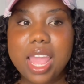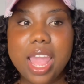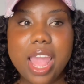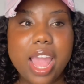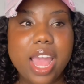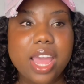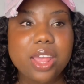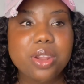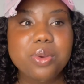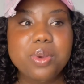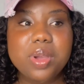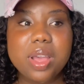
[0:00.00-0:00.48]

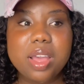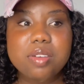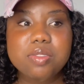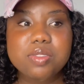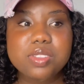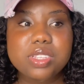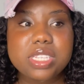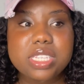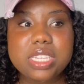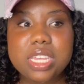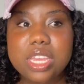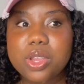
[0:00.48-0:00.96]
I don't have
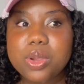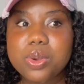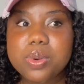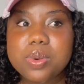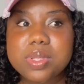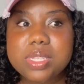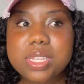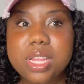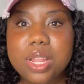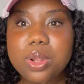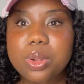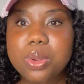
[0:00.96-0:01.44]
to take
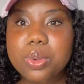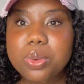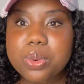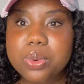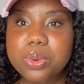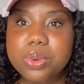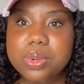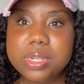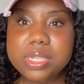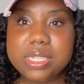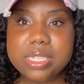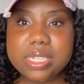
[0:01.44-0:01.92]
out a
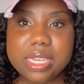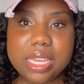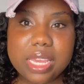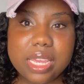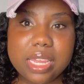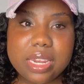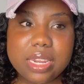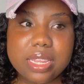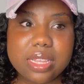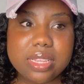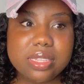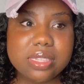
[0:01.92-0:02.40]
loan to
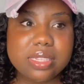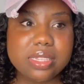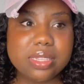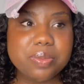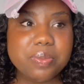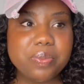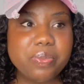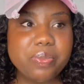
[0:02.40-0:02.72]
get this.